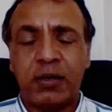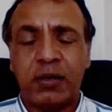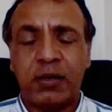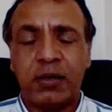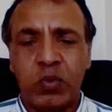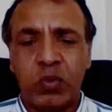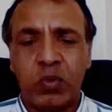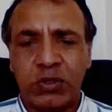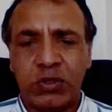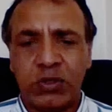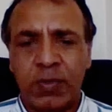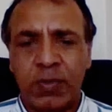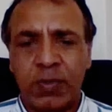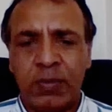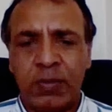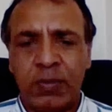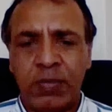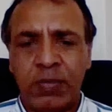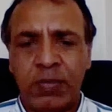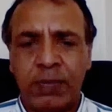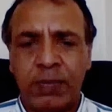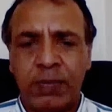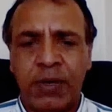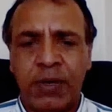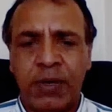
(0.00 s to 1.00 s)
under which many
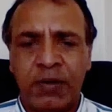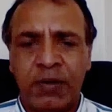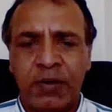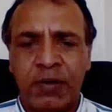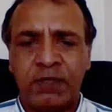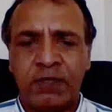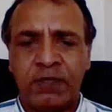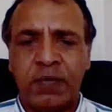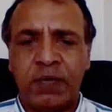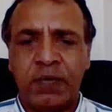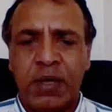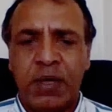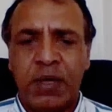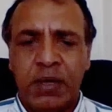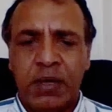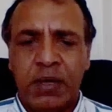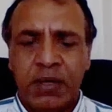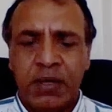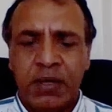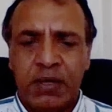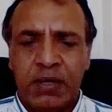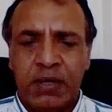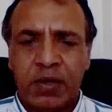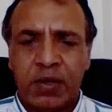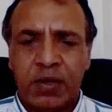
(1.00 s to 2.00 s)
people live
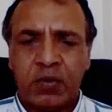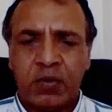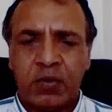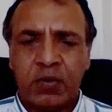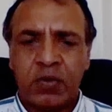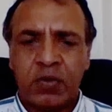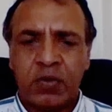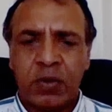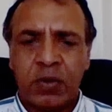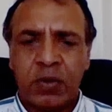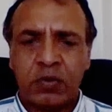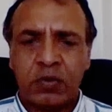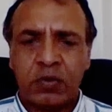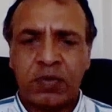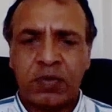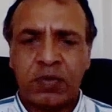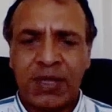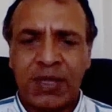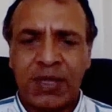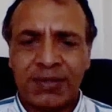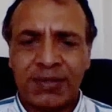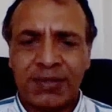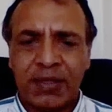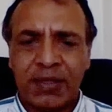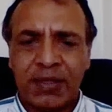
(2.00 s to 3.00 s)
in those sort of
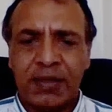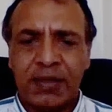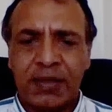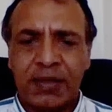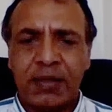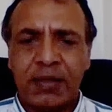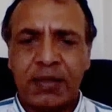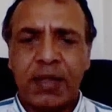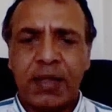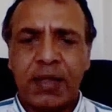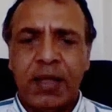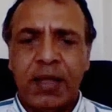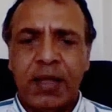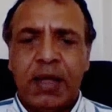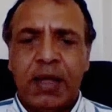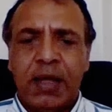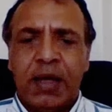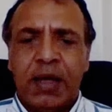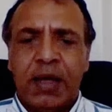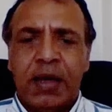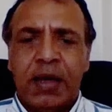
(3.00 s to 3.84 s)
settings